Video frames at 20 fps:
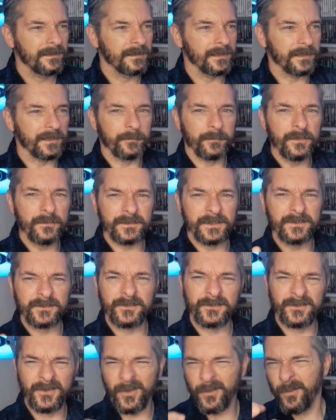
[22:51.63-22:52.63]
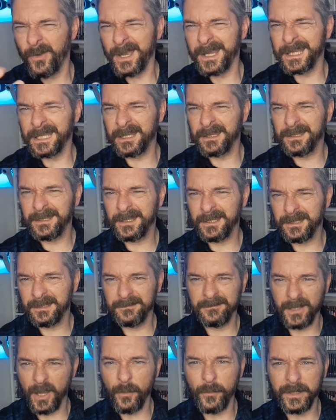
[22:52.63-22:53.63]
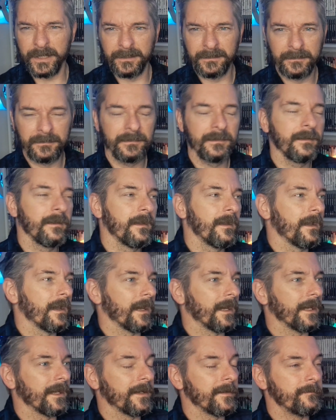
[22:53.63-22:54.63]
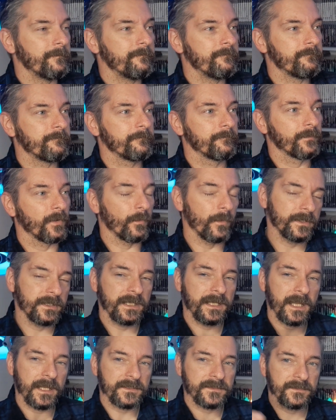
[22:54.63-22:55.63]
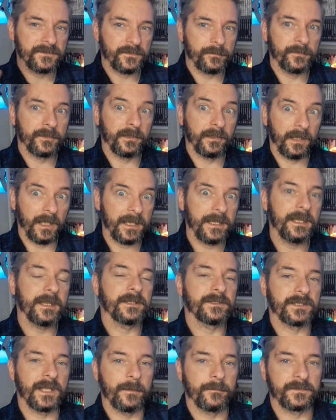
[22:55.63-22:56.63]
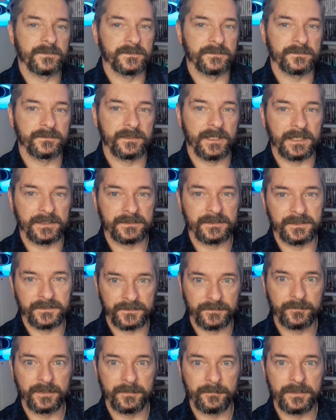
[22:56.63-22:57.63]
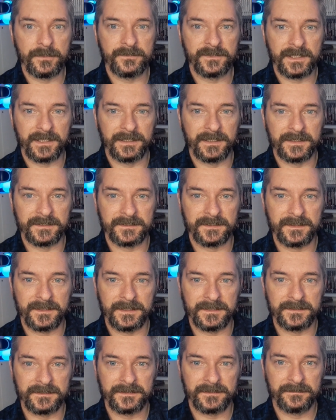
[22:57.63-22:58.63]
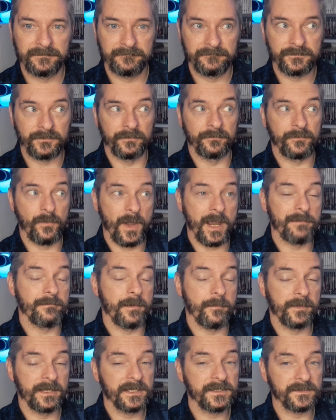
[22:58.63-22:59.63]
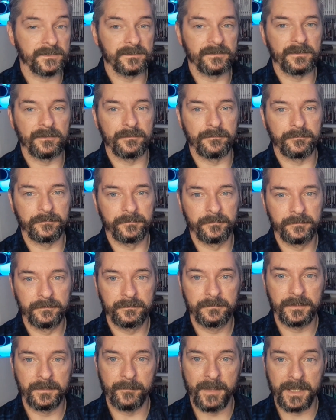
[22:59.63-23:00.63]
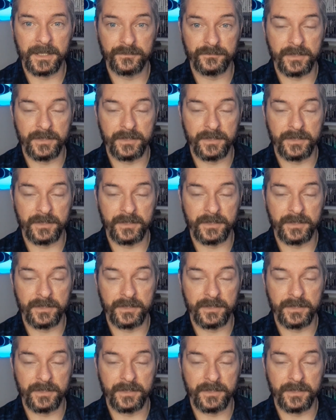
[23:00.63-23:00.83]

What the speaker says: The music's just not quite going. But when you get to some of the later chapters, actually some of the music in this is sort of quite reminiscent of the Mega